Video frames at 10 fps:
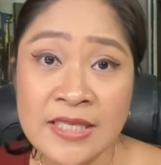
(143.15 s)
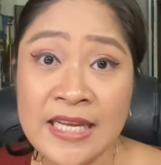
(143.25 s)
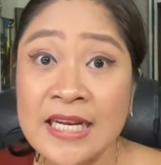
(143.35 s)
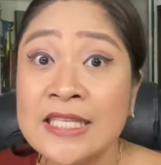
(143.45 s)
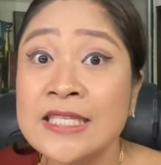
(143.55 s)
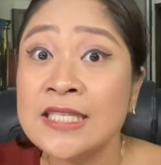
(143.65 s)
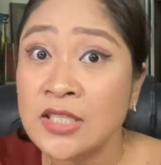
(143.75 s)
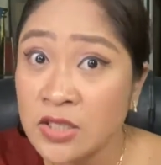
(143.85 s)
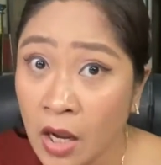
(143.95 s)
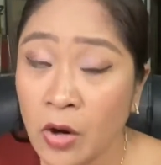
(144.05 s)
in a
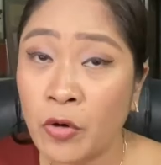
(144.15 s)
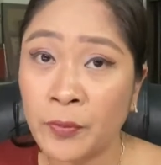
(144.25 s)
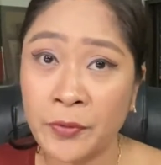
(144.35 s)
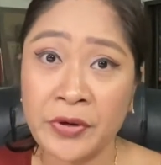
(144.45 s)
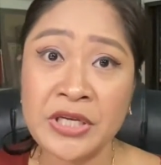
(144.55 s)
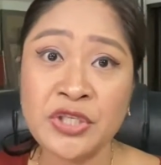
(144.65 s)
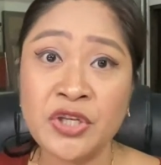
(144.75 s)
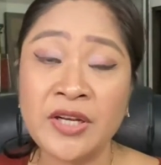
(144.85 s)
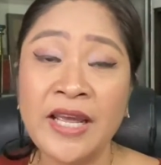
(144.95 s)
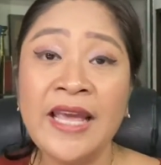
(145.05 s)
stock corporation